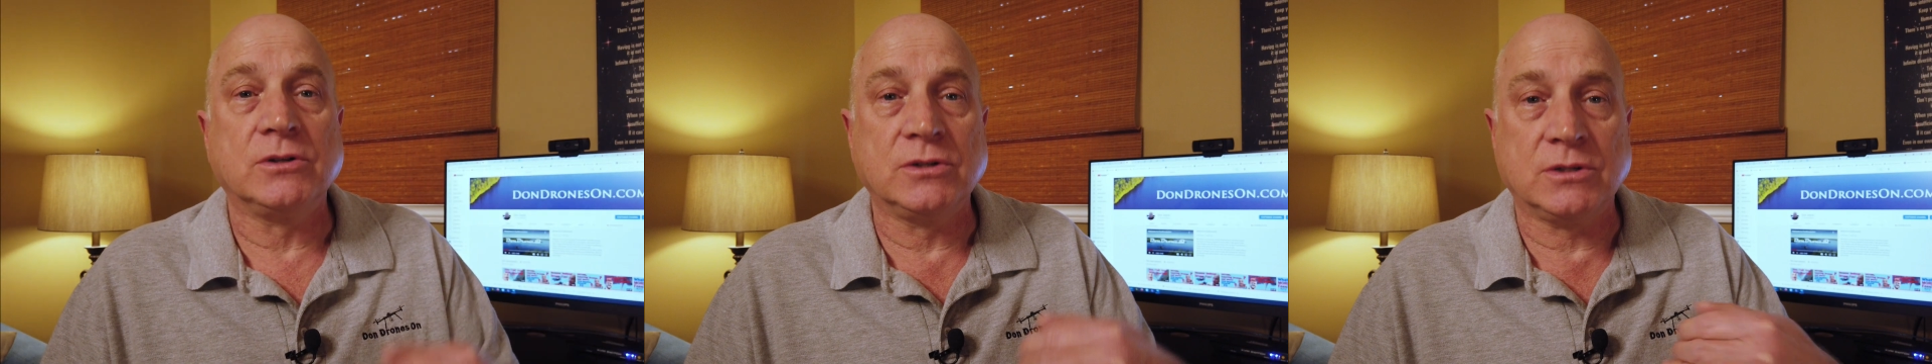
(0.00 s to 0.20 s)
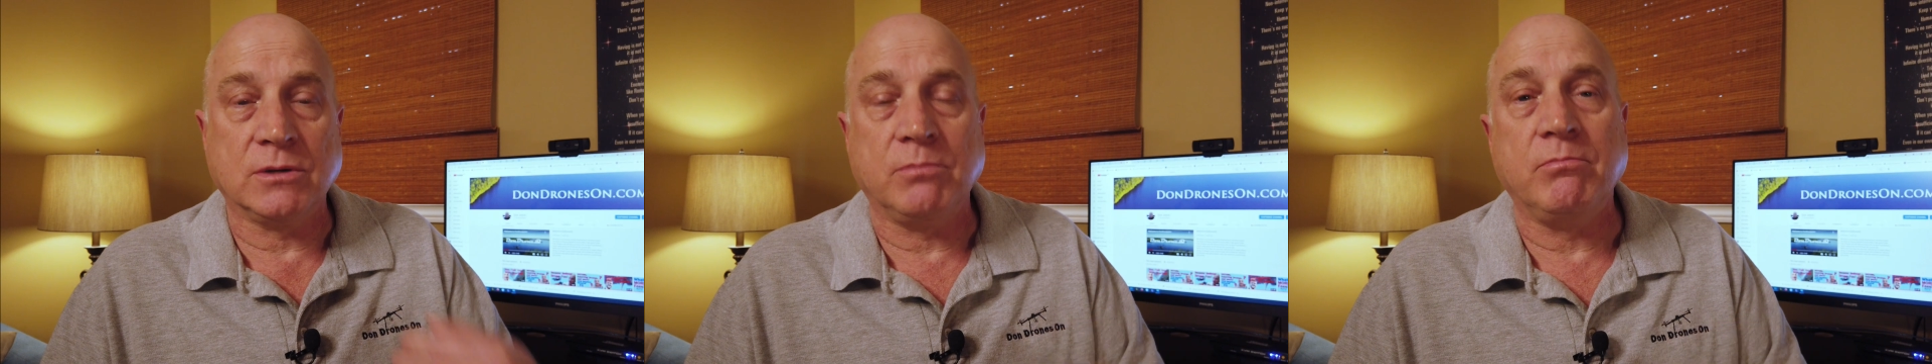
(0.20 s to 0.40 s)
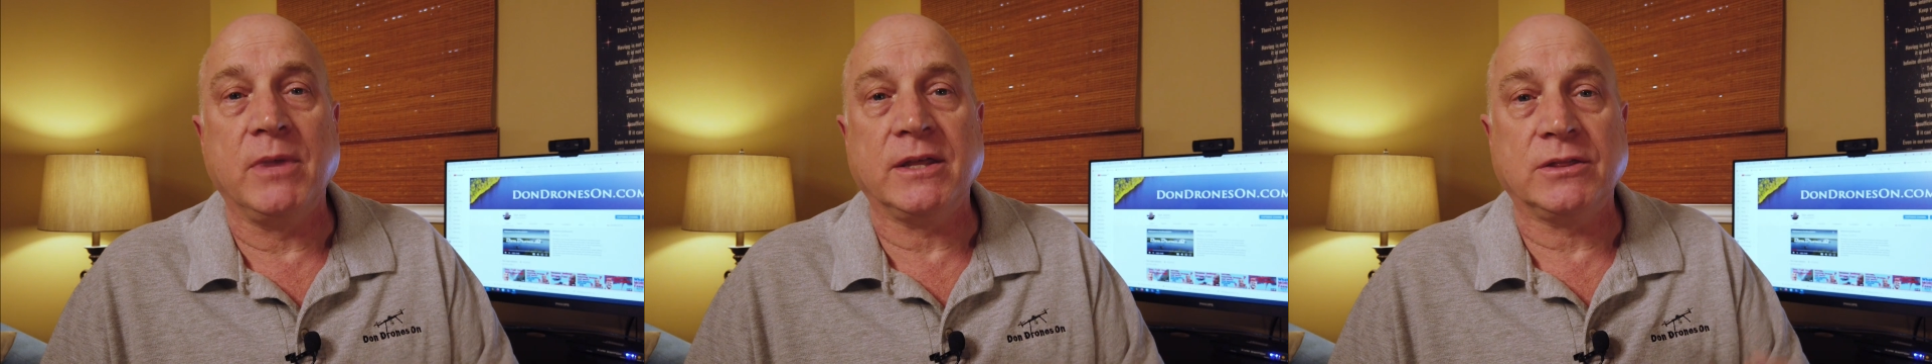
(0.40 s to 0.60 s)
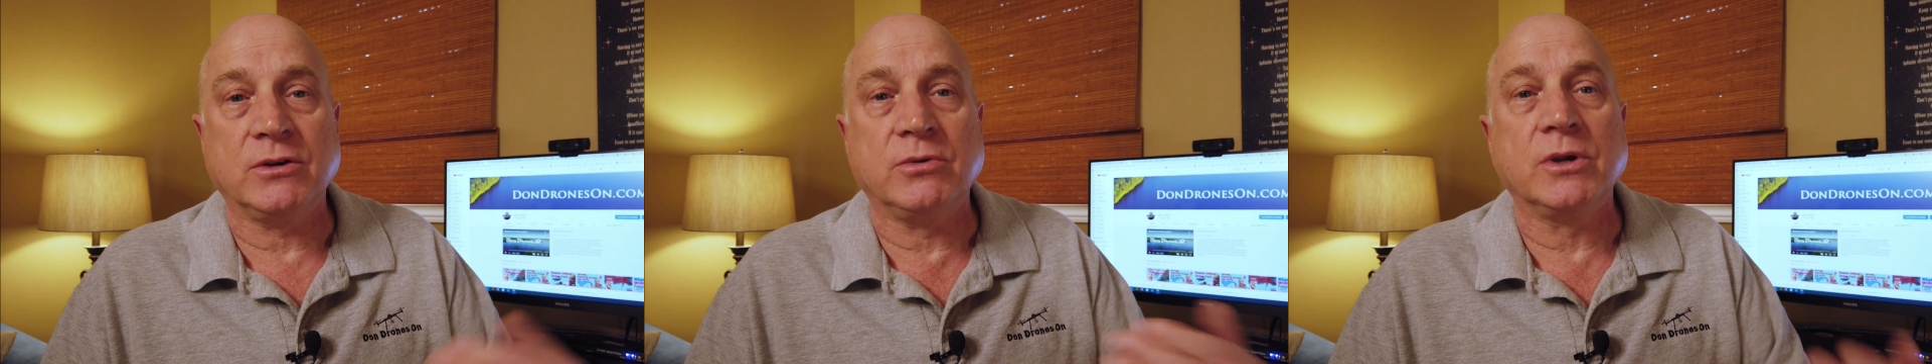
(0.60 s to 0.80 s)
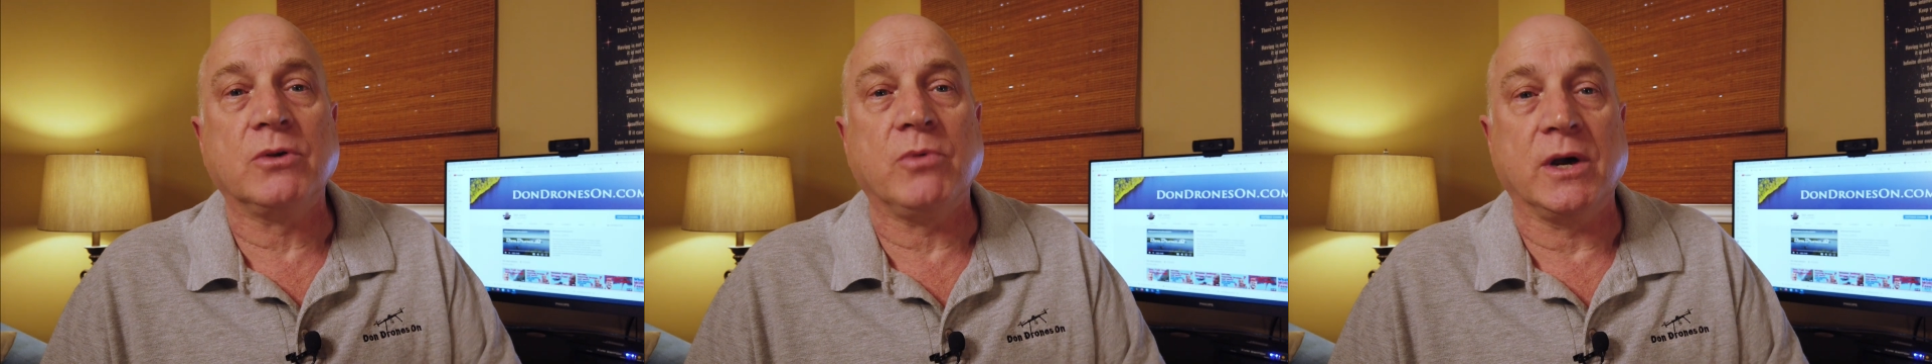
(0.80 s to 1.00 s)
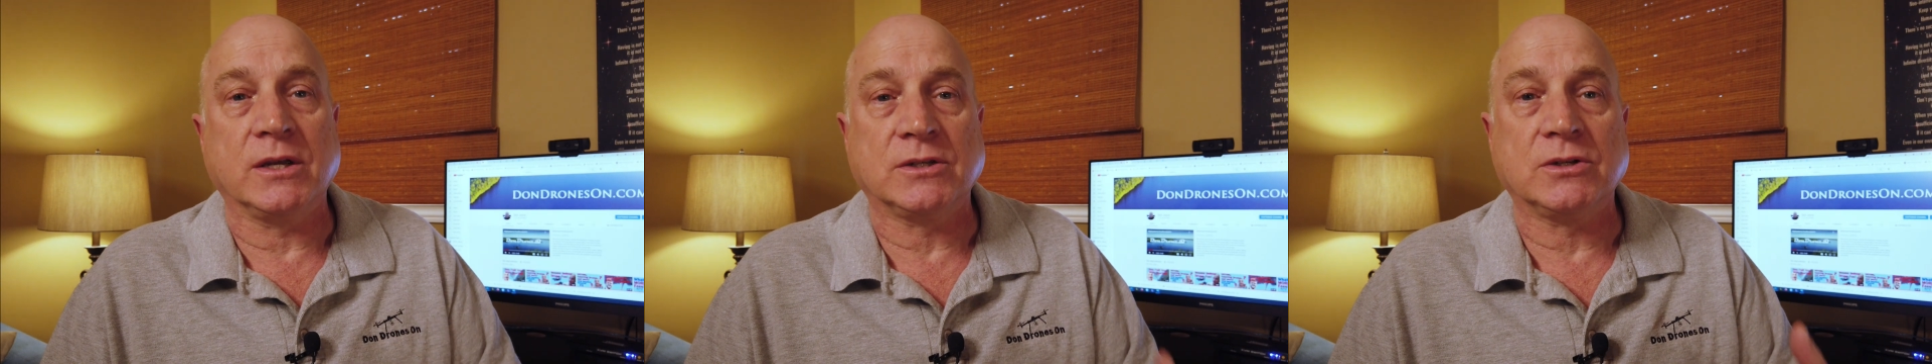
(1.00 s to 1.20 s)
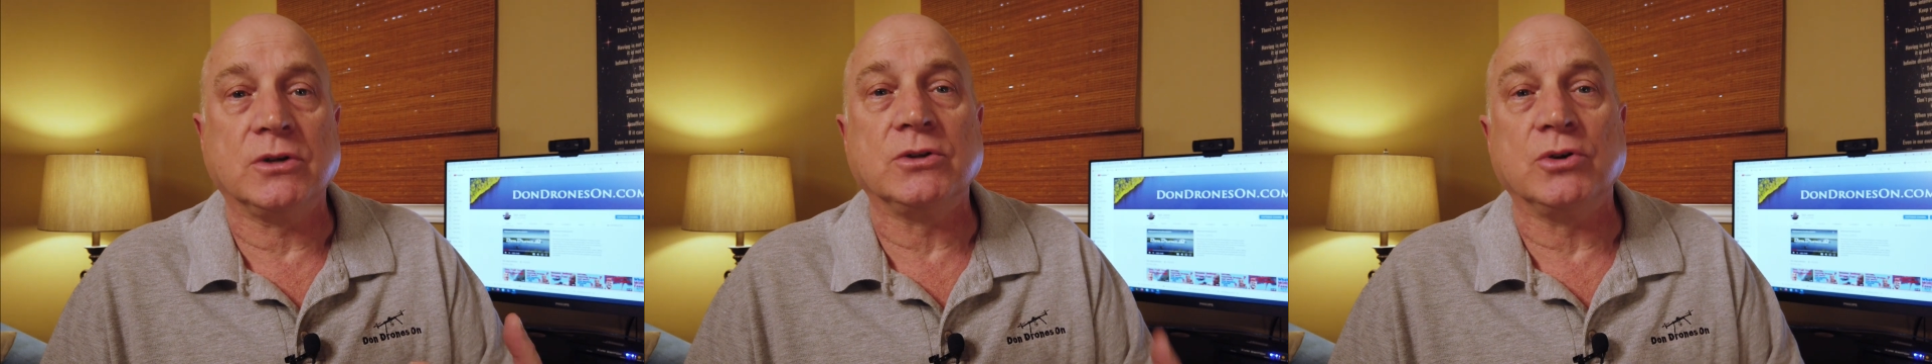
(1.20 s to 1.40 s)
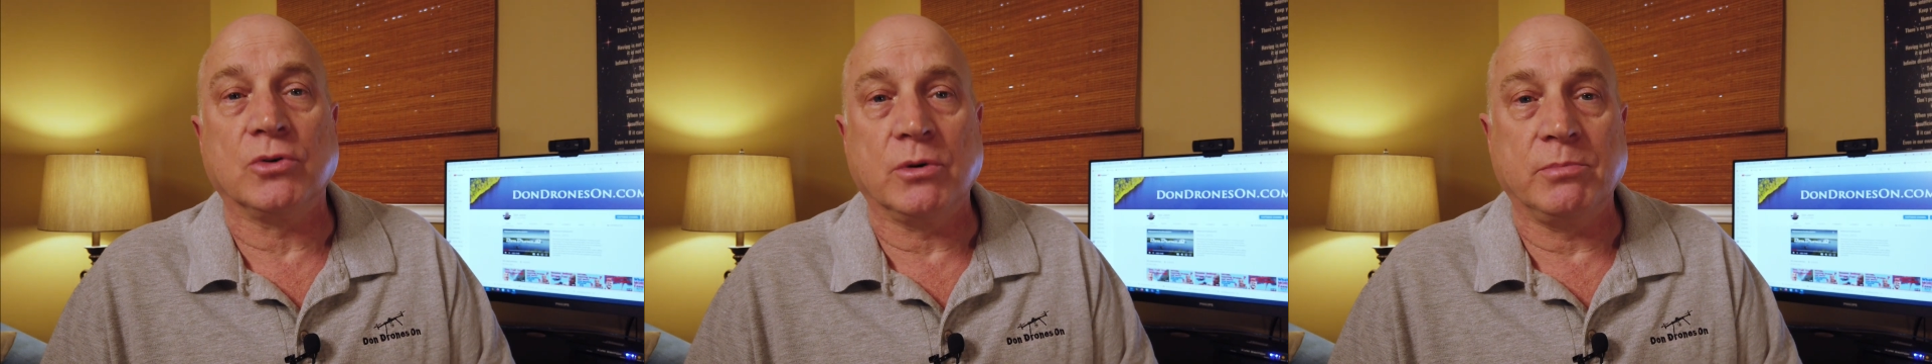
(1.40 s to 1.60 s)
to submit the request
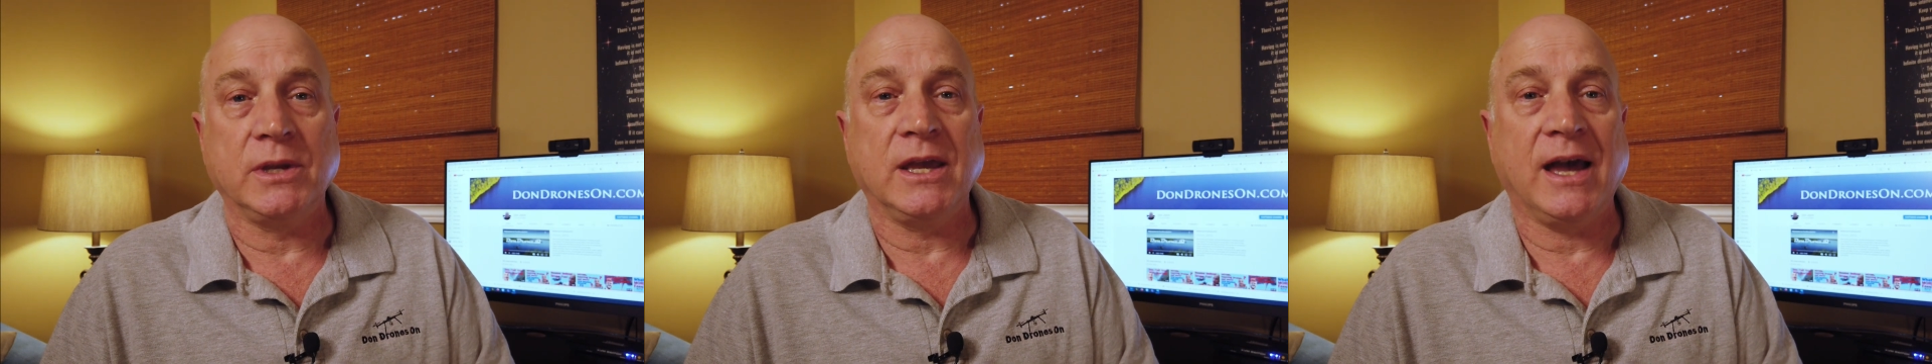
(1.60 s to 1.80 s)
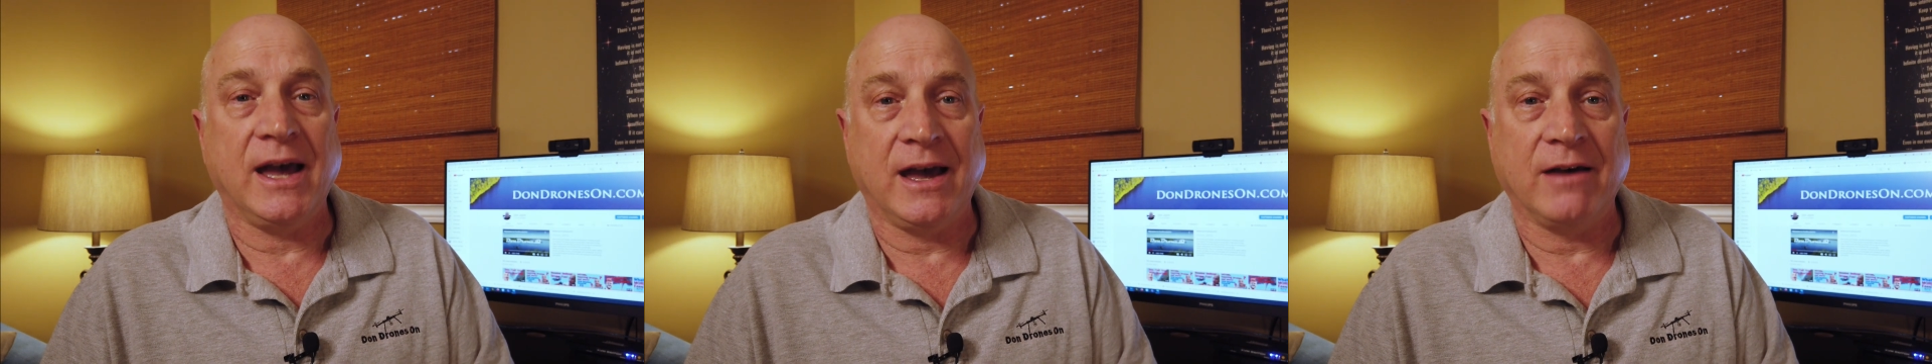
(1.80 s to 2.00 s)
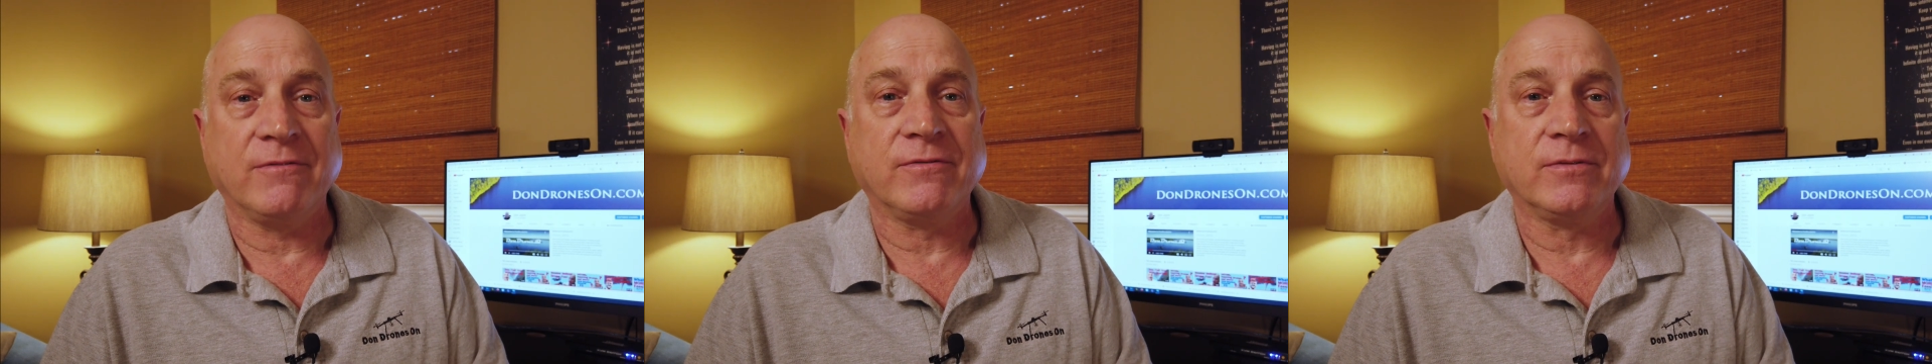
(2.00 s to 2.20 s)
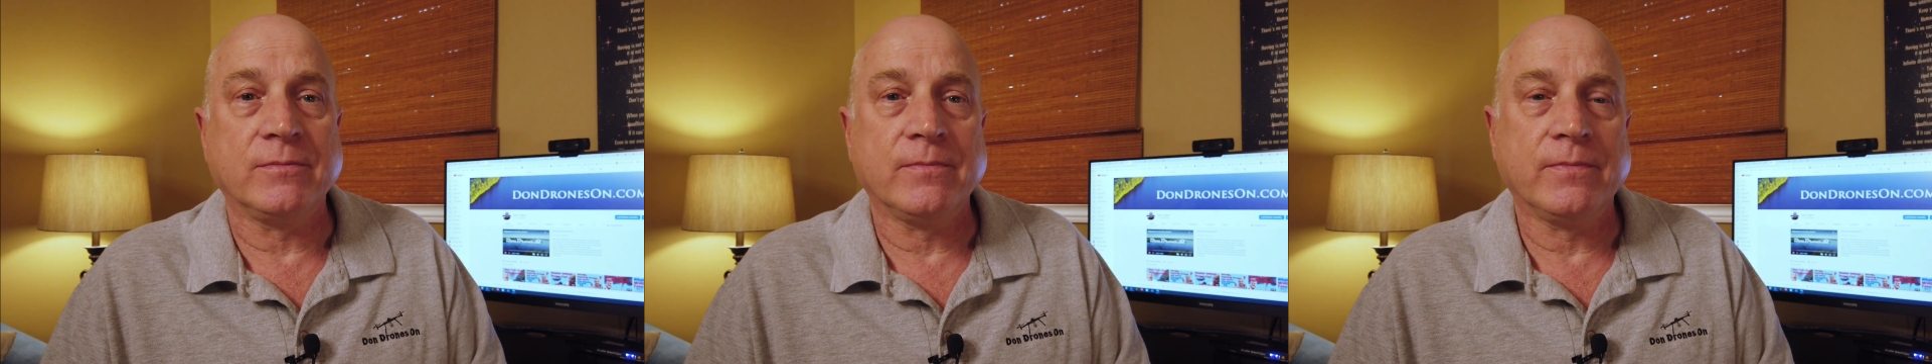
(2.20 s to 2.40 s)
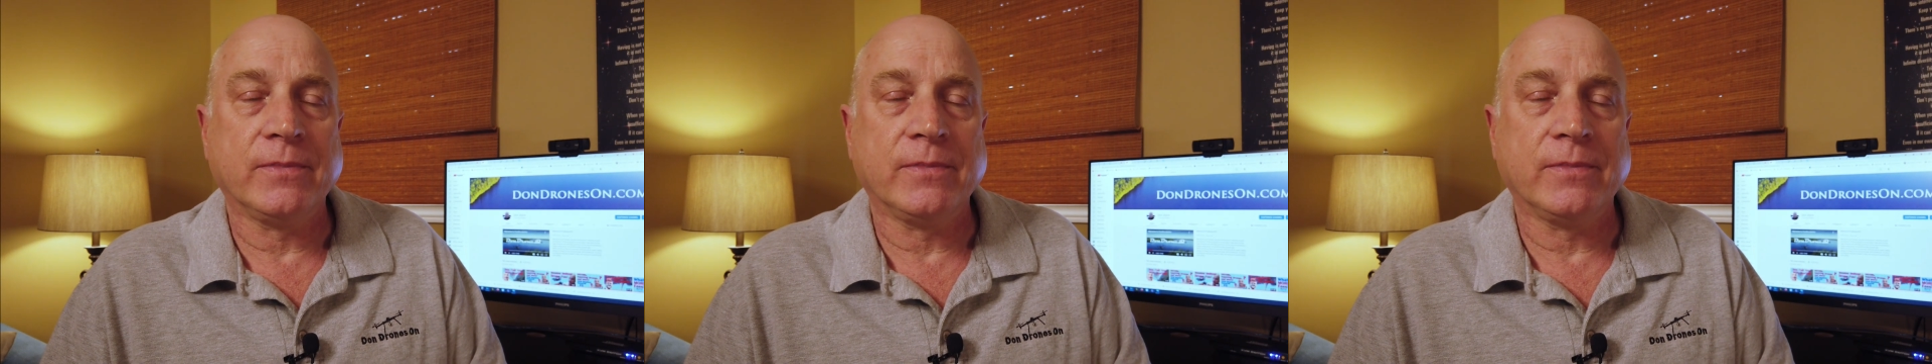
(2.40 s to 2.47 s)
on your behalf.